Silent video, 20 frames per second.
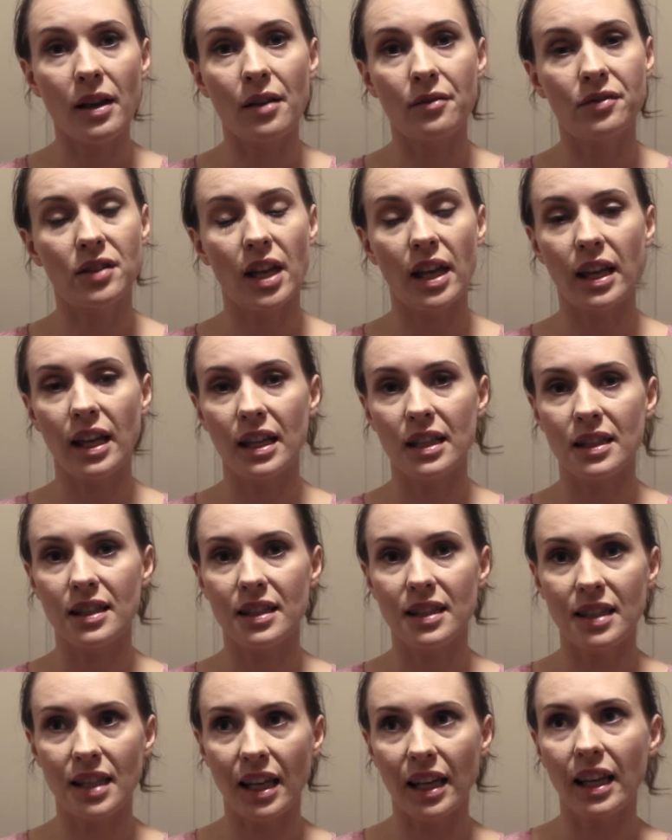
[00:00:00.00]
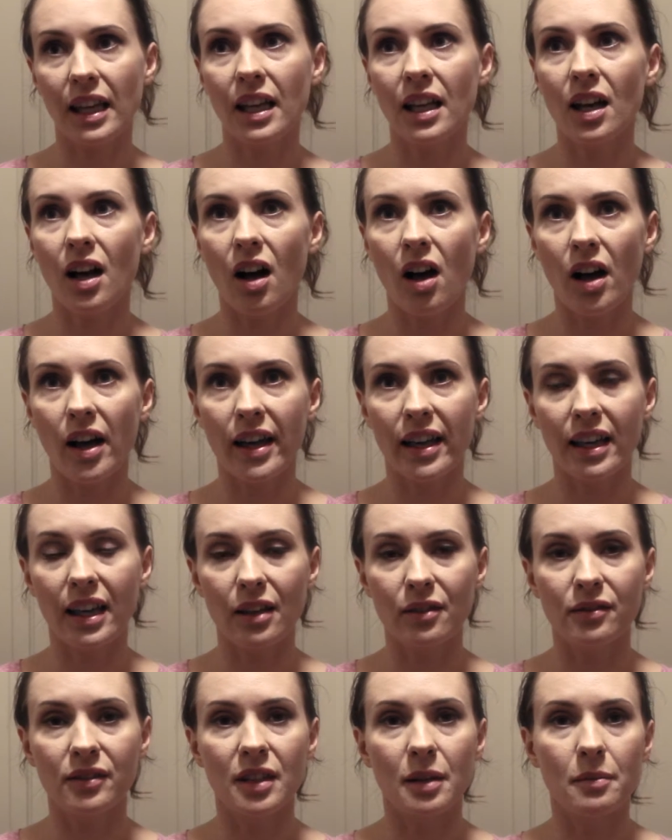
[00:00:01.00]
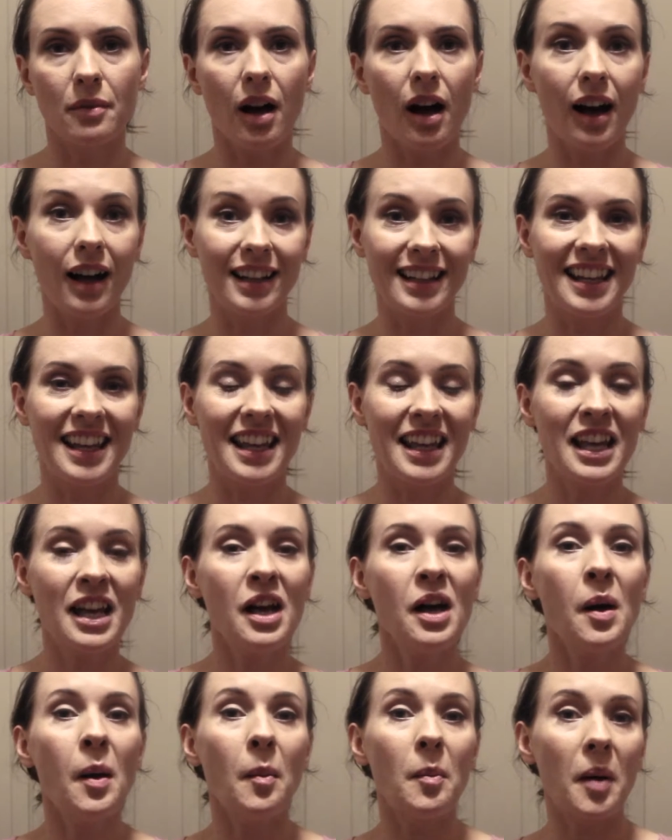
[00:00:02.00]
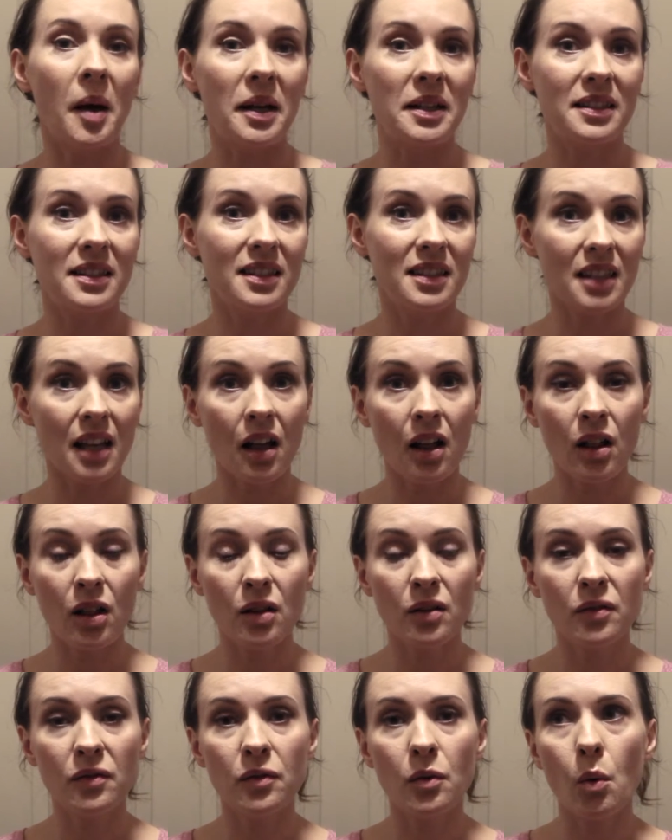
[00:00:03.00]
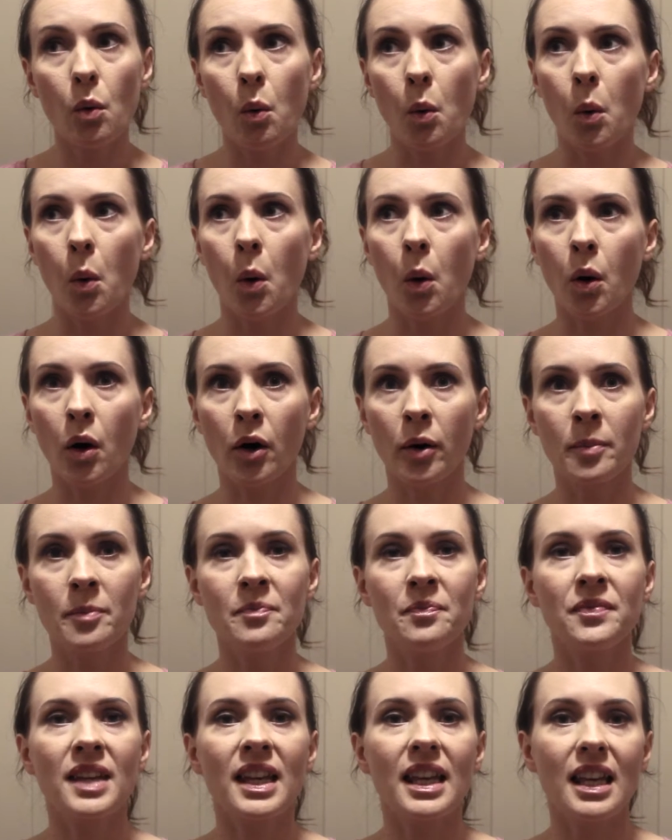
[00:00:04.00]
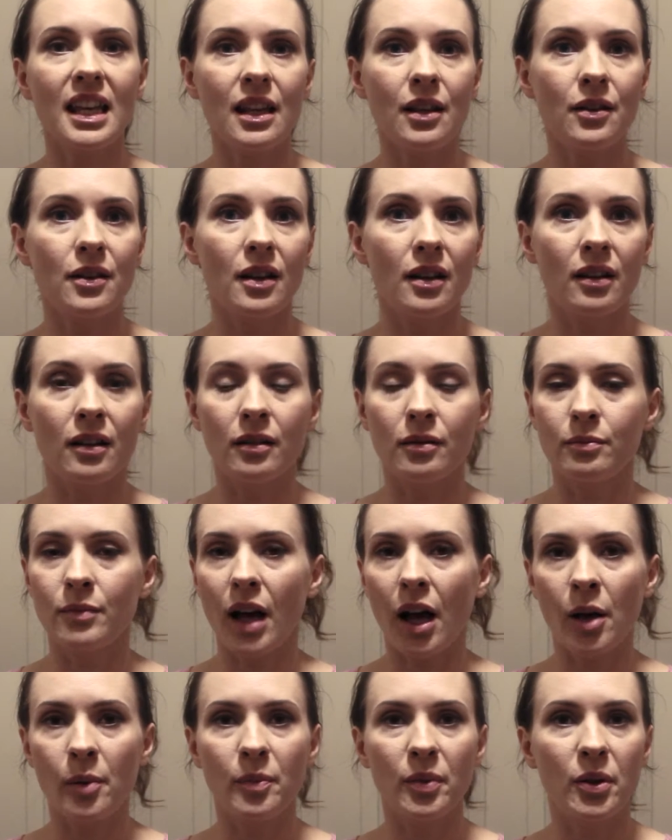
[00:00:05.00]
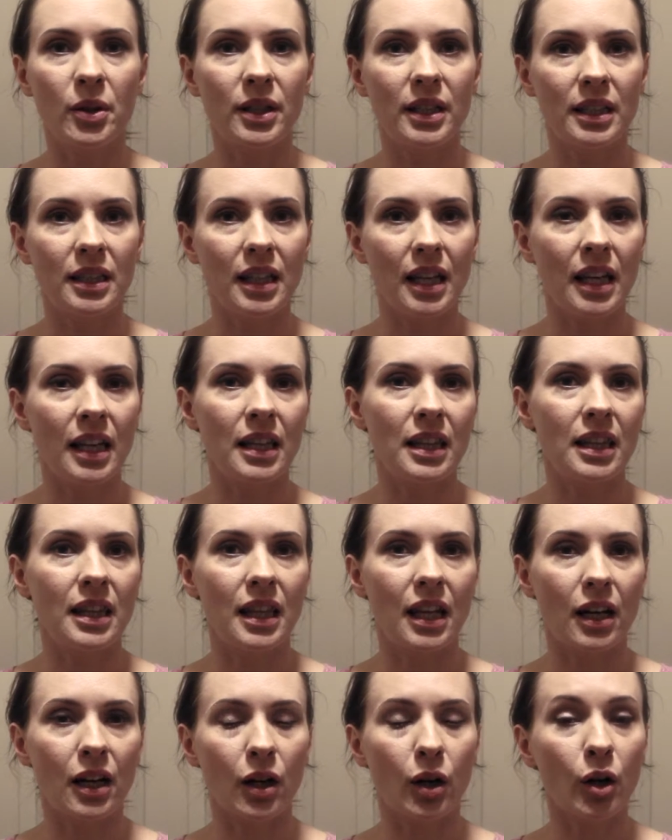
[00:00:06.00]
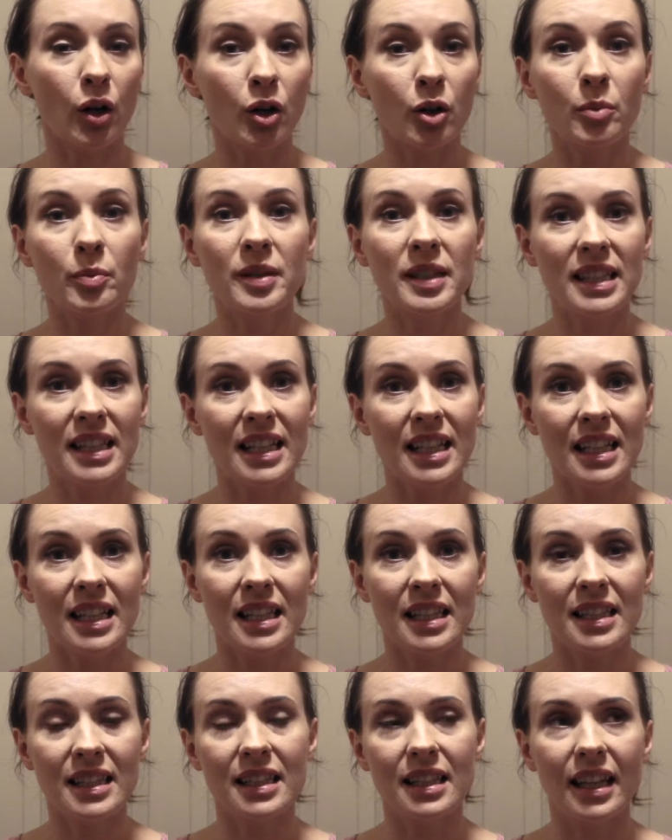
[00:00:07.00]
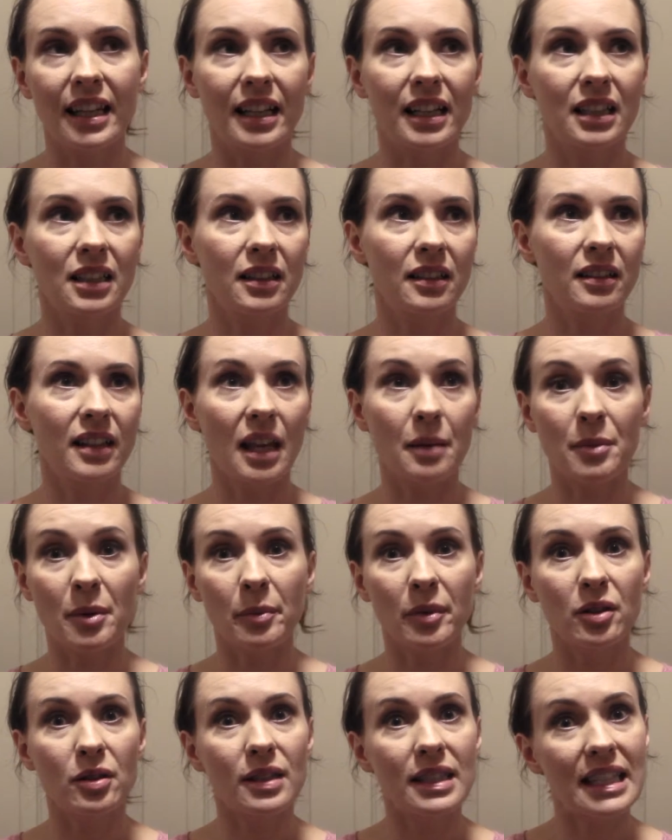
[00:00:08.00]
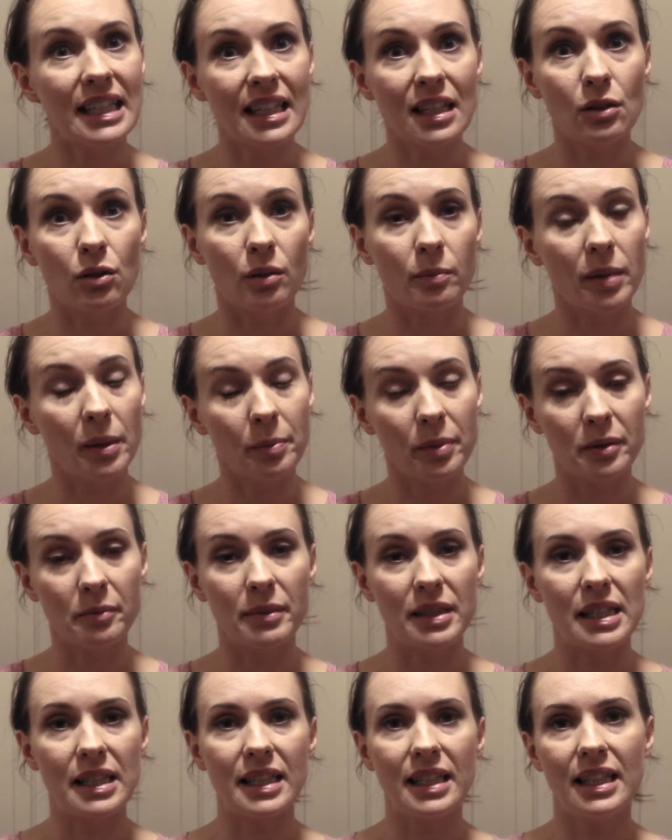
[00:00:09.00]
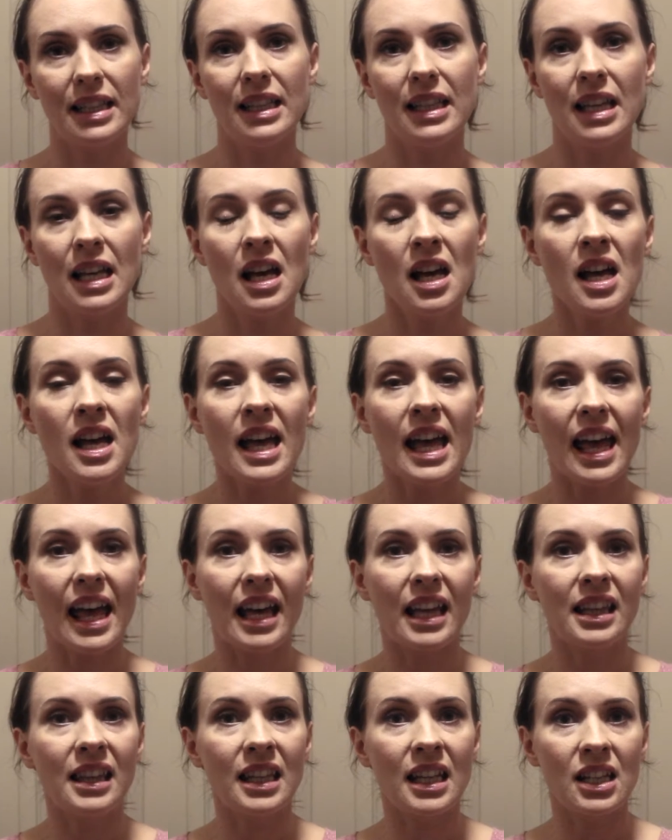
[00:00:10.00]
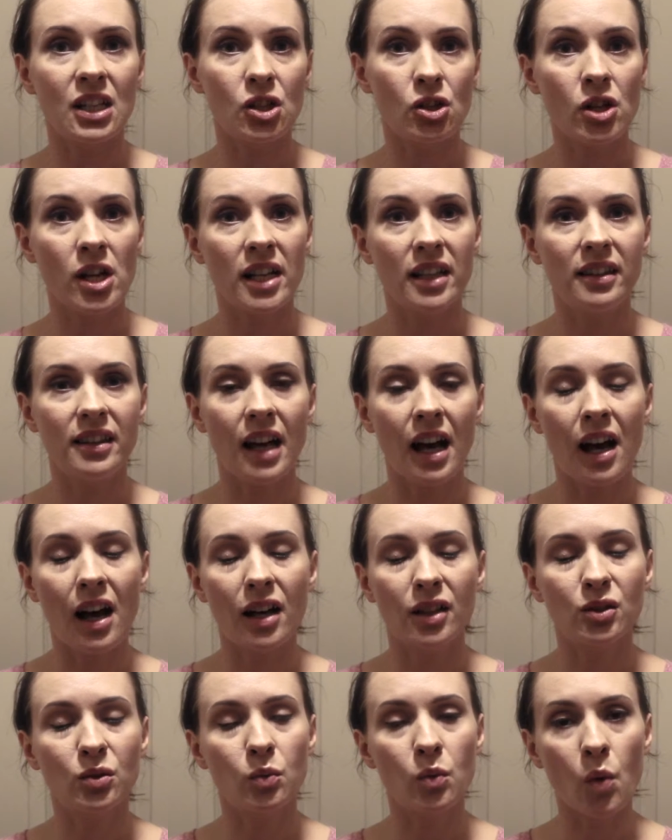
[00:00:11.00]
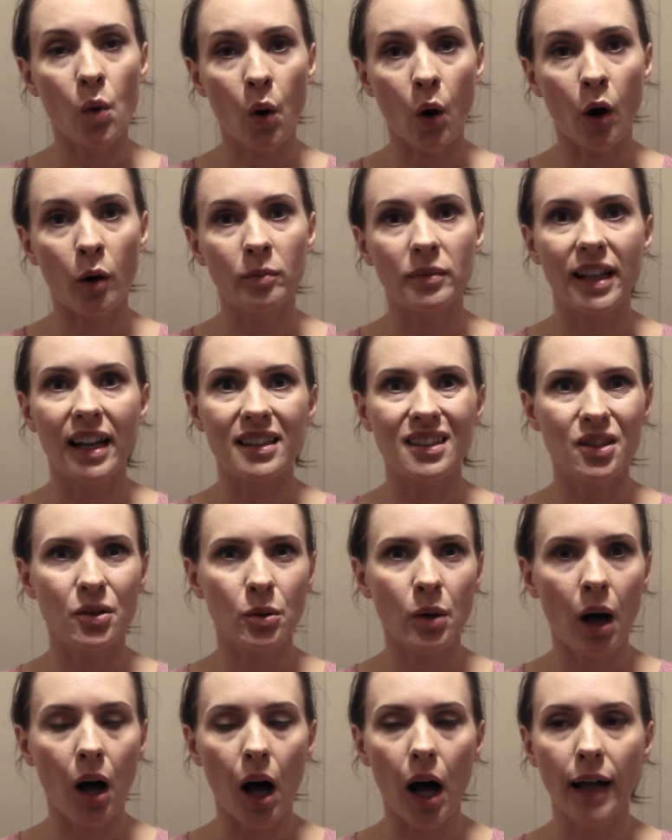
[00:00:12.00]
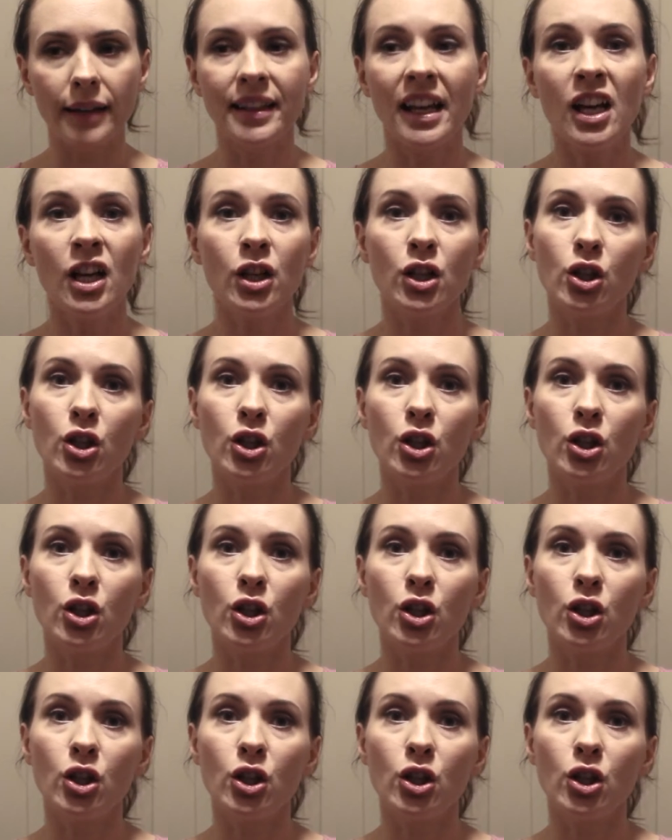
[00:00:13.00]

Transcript: If they get sick, I give them honey by itself, or I put it in their herb teas like chamomile tea or peppermint tea, and they drink that warm, not too hot.